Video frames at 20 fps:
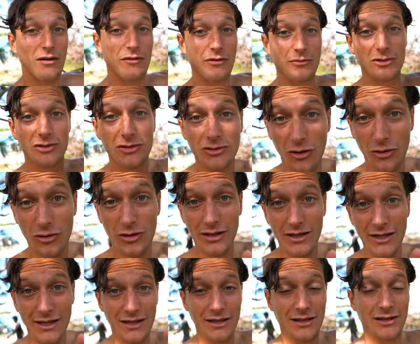back from
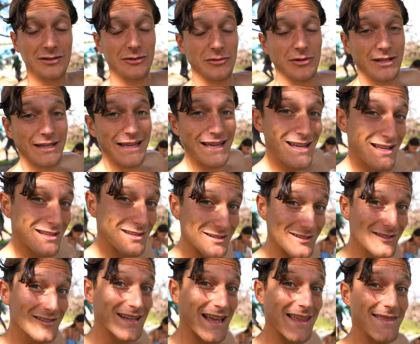snorkeling, so we're gonna eat
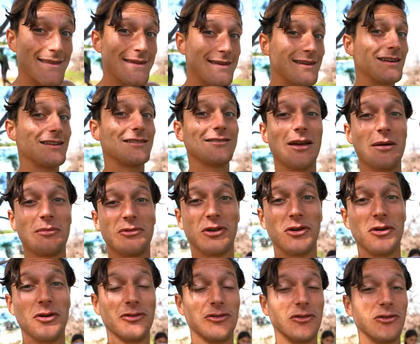lunch and then it is time to
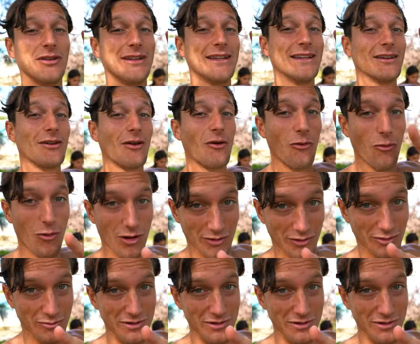go to the Coin de